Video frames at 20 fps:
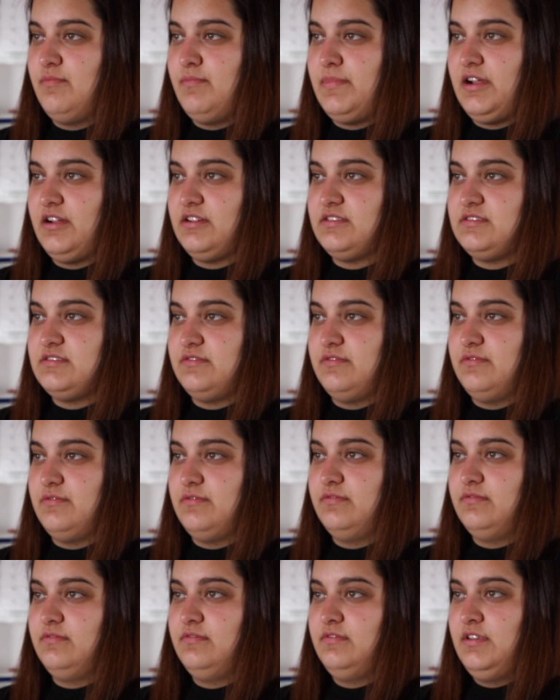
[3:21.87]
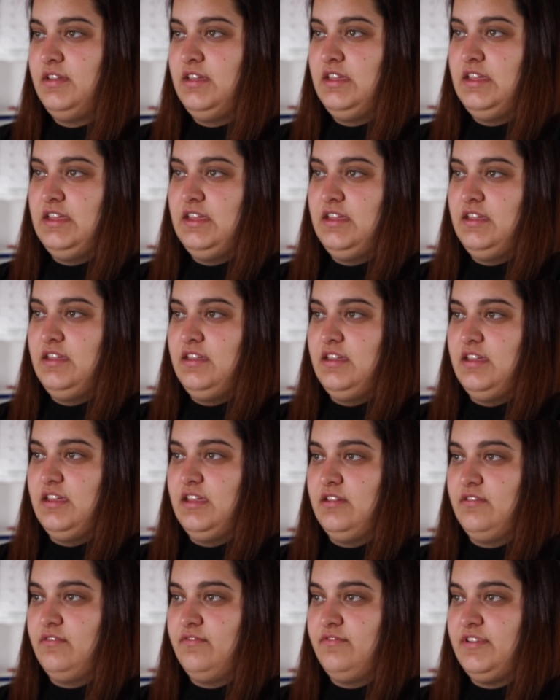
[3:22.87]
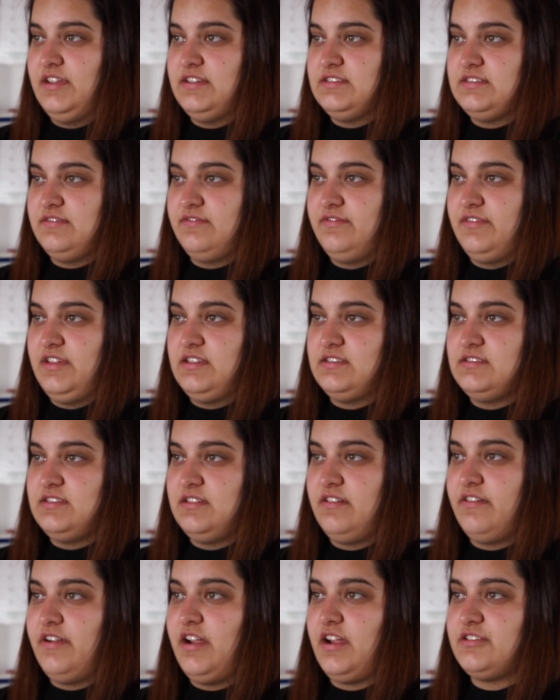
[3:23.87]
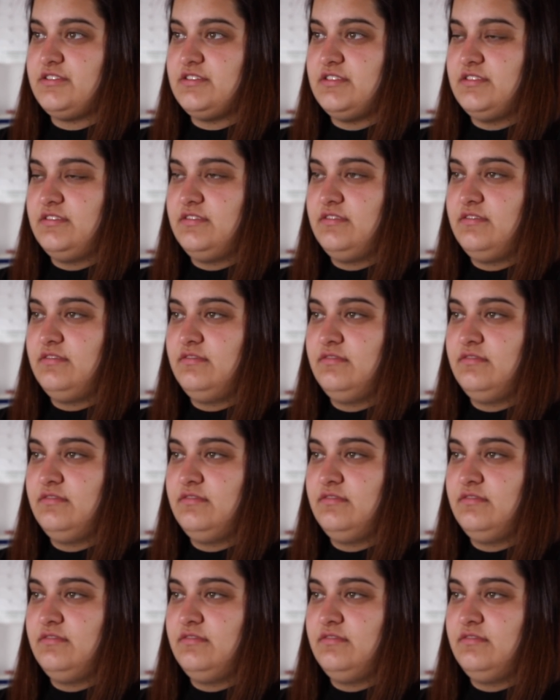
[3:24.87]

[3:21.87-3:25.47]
compared to in face-to-face interaction.